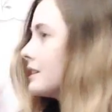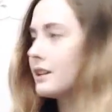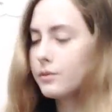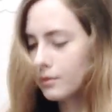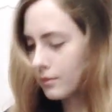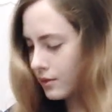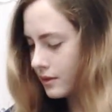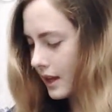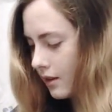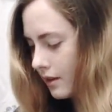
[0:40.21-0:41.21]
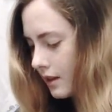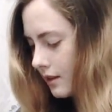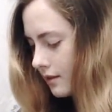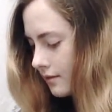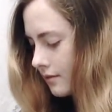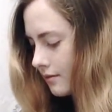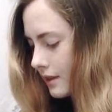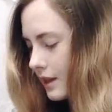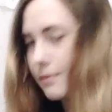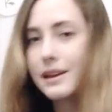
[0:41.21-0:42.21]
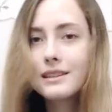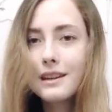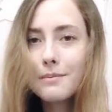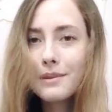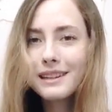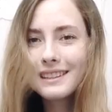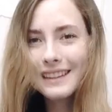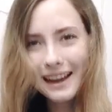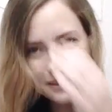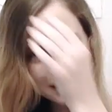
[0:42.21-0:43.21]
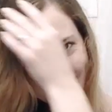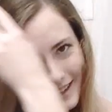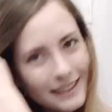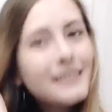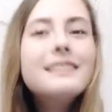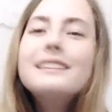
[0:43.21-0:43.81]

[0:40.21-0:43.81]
it will most likely get messed up outside.